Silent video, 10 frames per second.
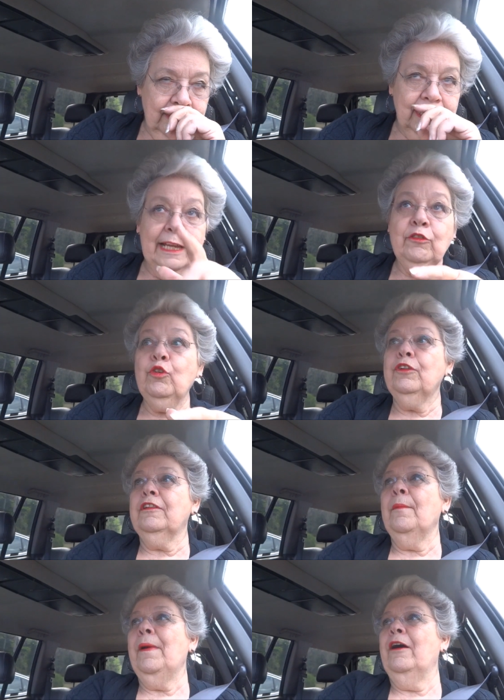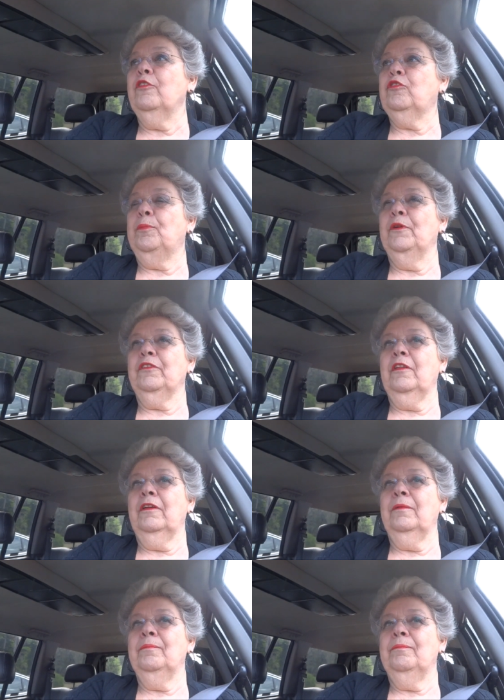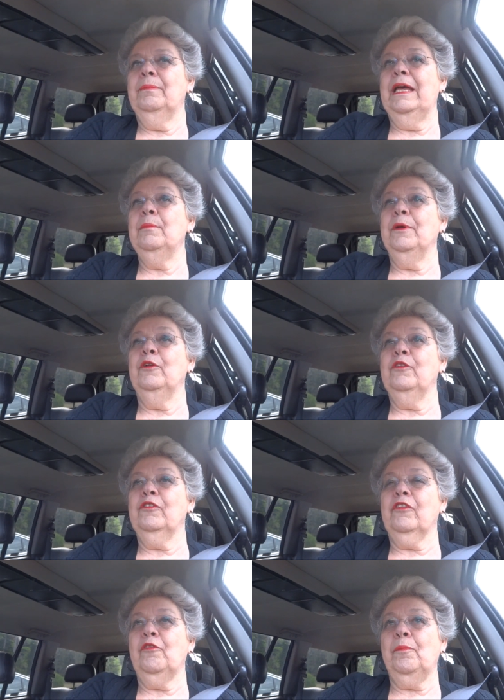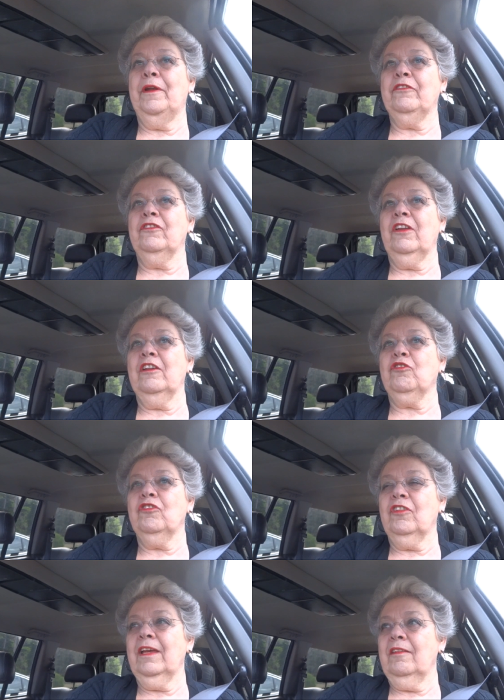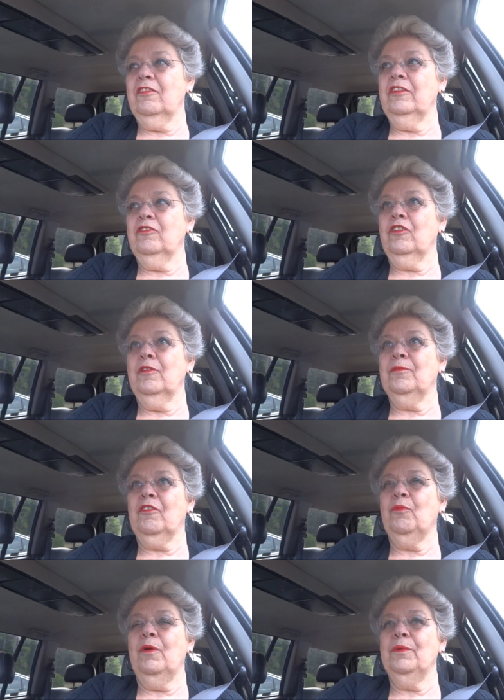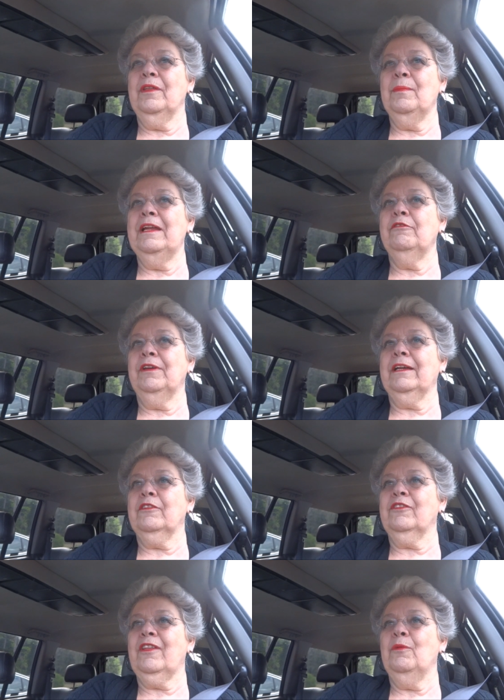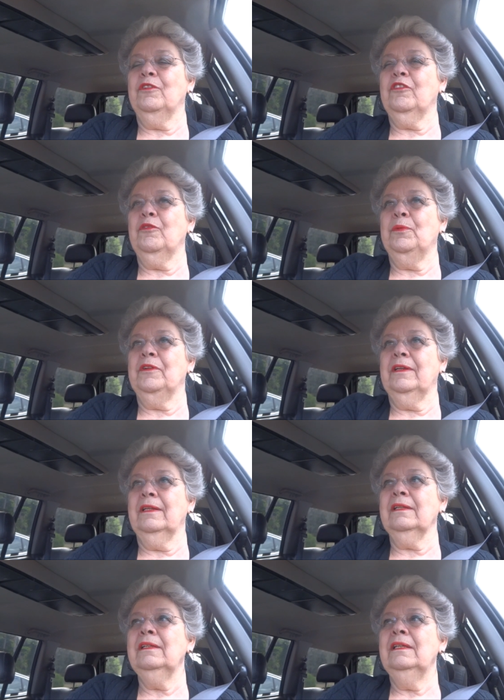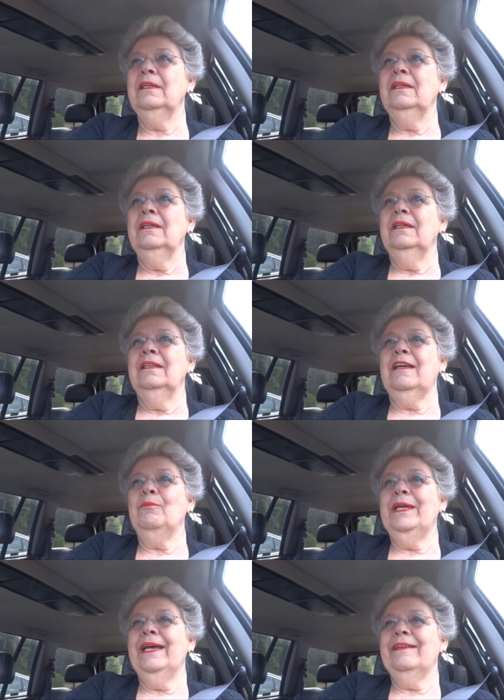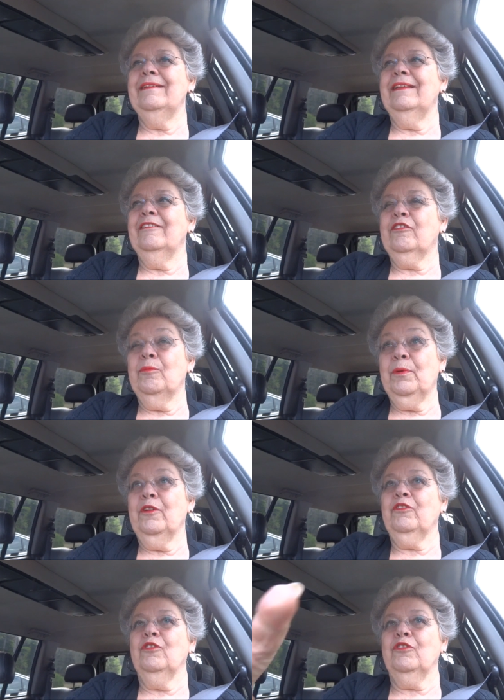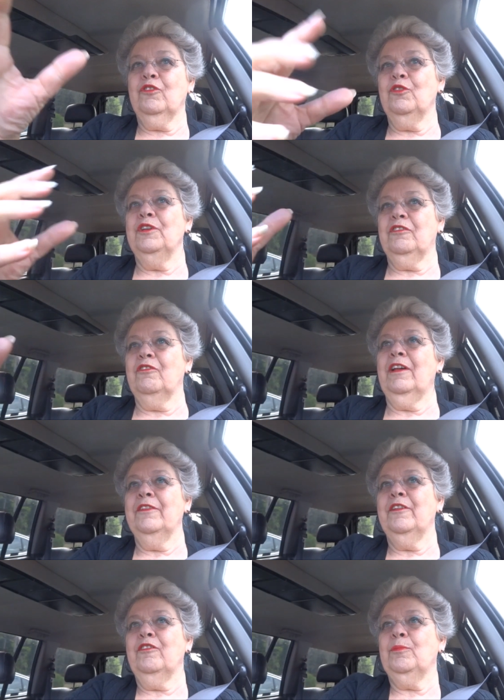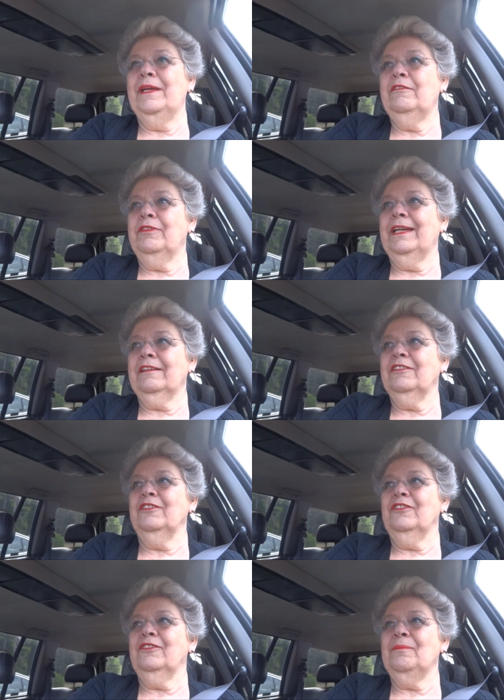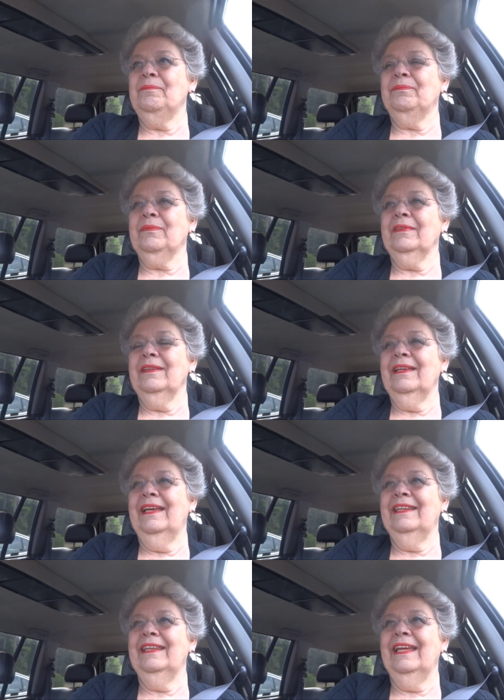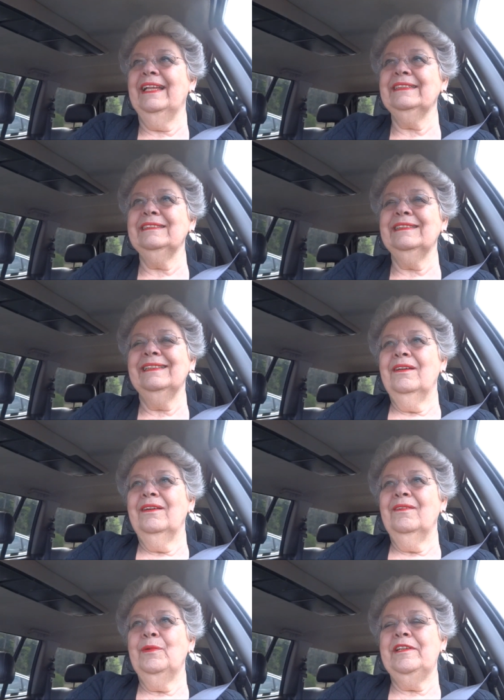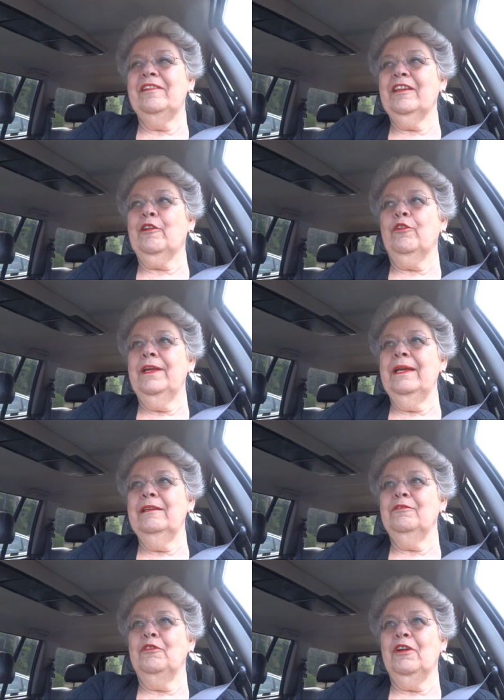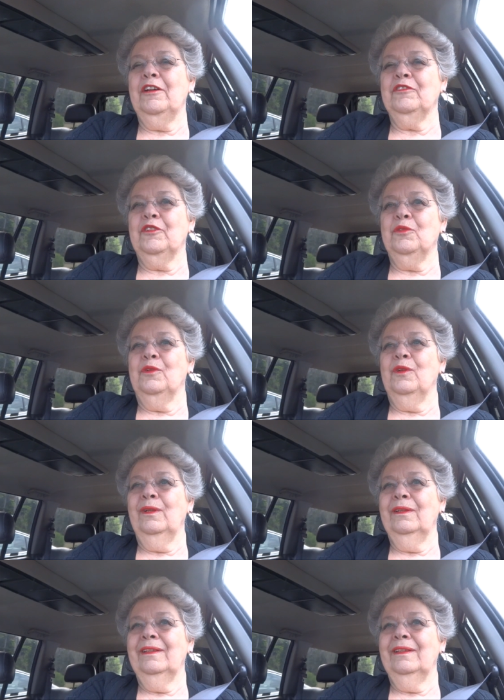I taught them how to put the bare bones of a presentation together in terms of what were the main factors they wanted to put in. Then we added in some personal stories around those main factors and then we did the creative around it all.